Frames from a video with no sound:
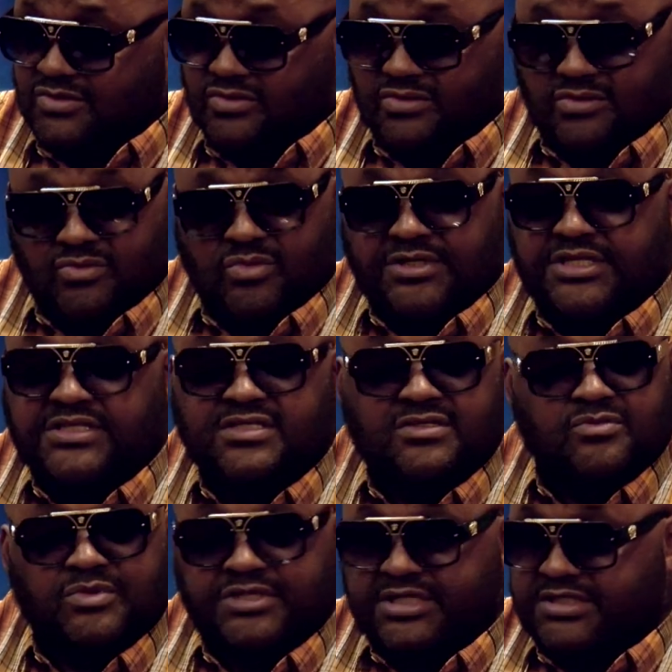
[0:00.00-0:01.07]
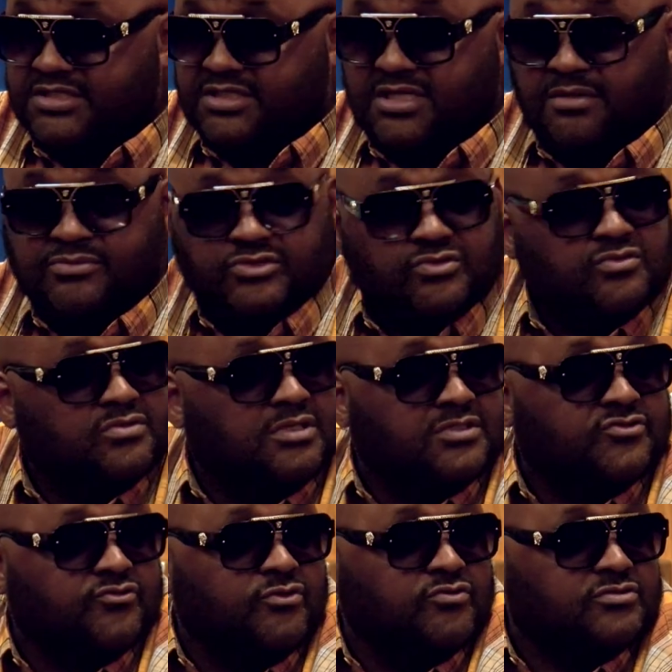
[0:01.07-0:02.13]
We need to come to a
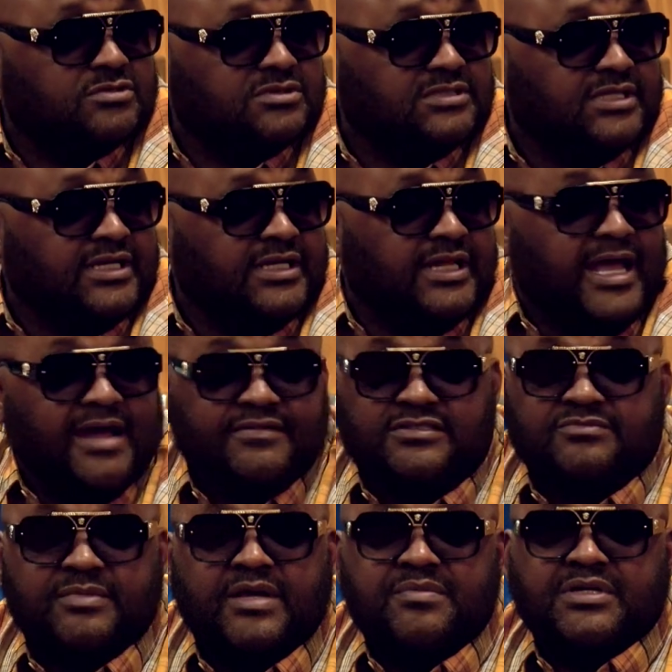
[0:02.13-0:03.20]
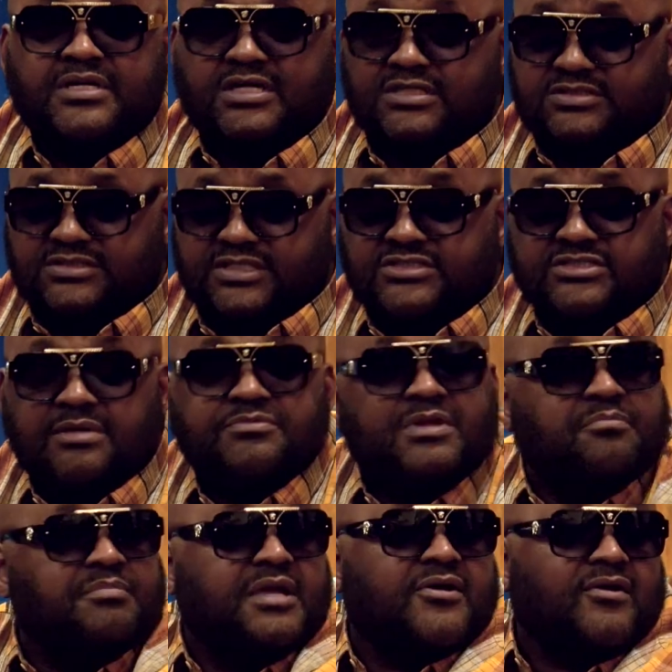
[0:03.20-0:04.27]
truce and have this, man, because it's something
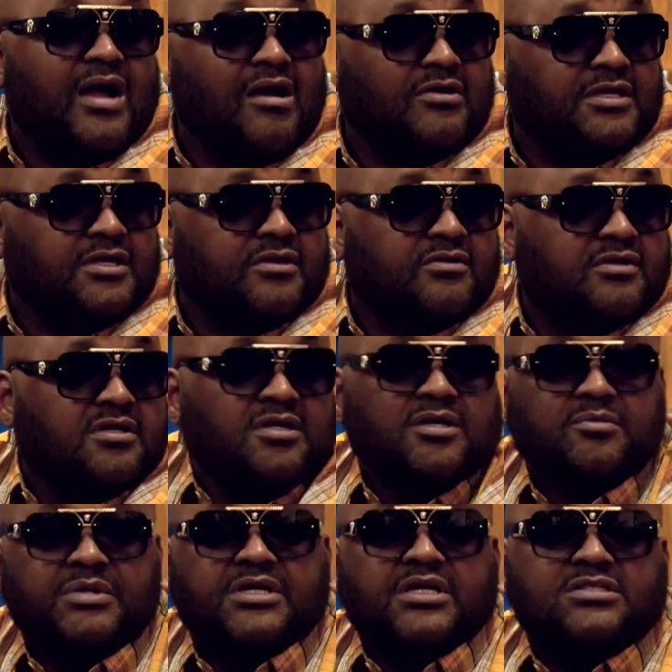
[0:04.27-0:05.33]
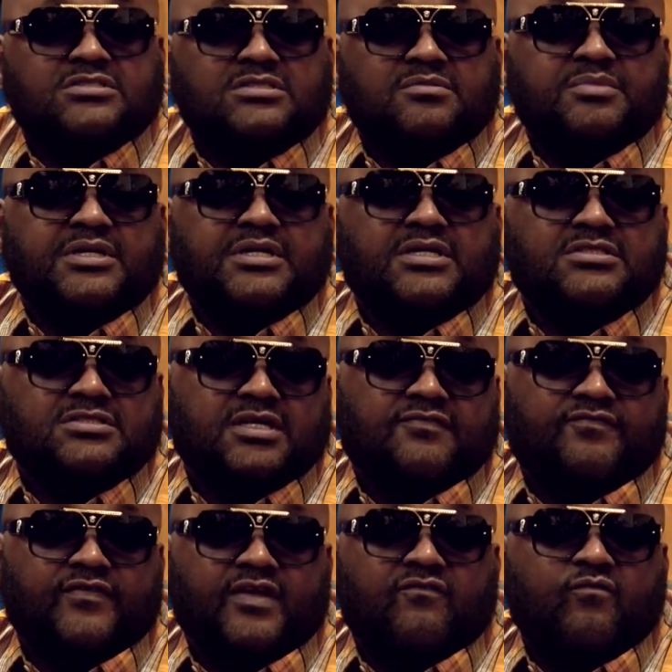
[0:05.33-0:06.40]
bigger out here. Because
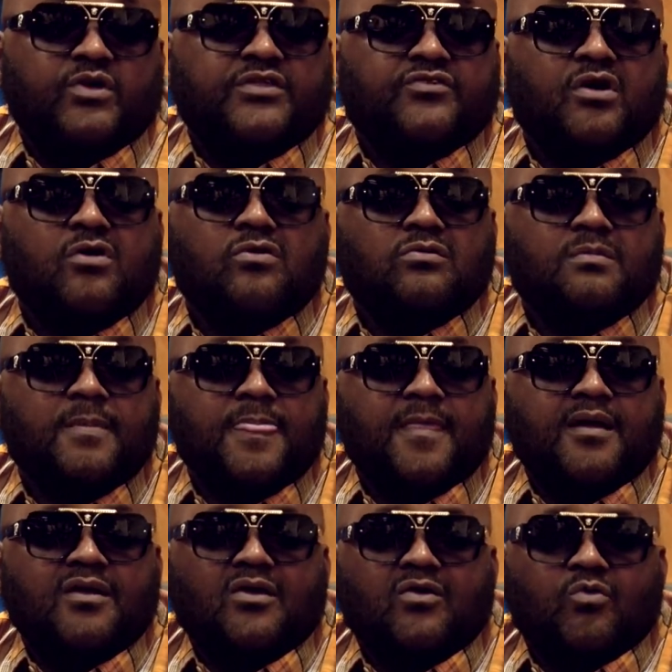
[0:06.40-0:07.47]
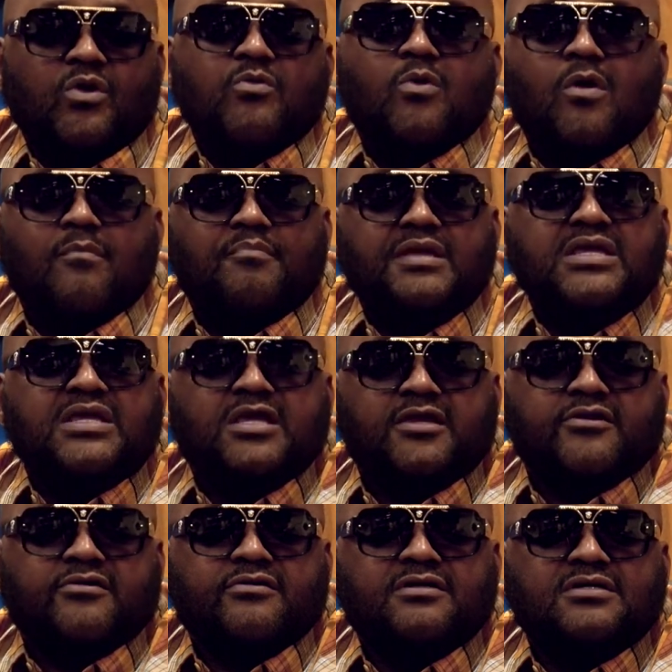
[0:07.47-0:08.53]
if we don't, we won't be
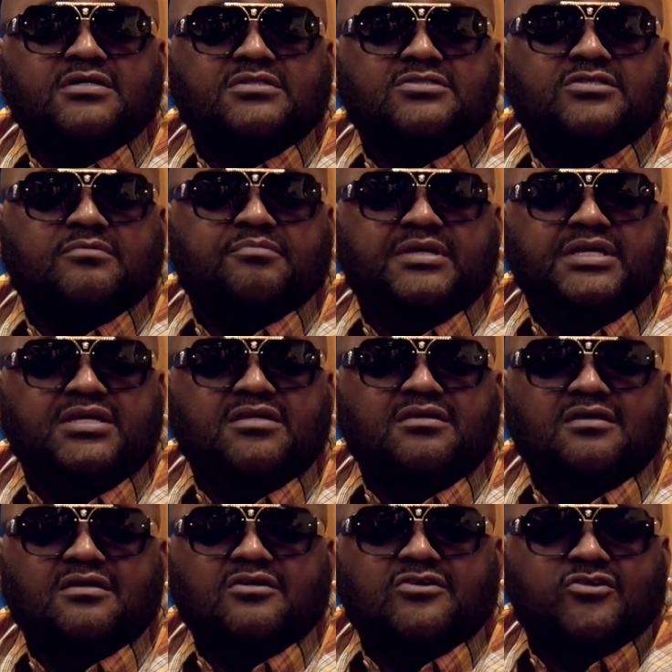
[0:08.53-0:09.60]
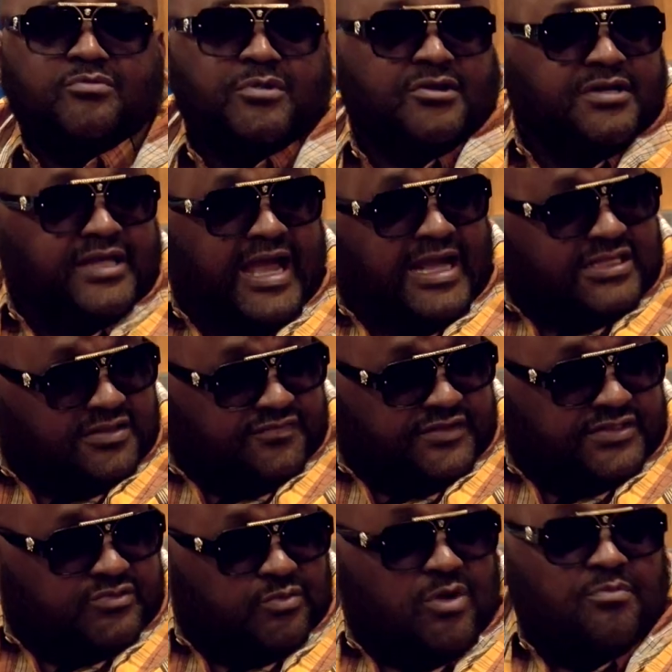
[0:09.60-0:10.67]
here to be community activists.
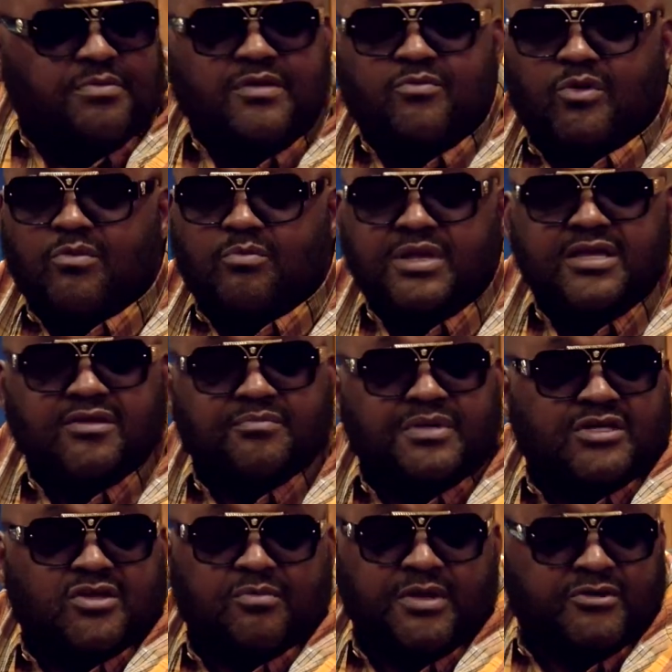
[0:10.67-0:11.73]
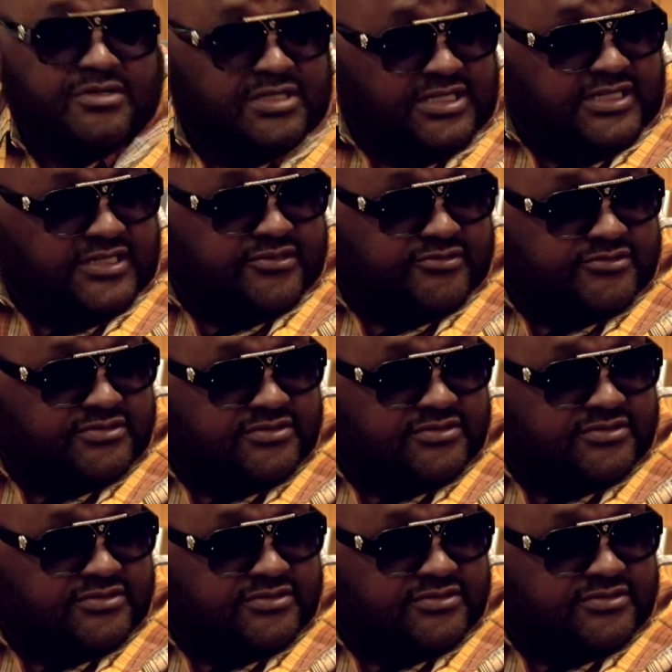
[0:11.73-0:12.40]
We won't be here to be community leaders.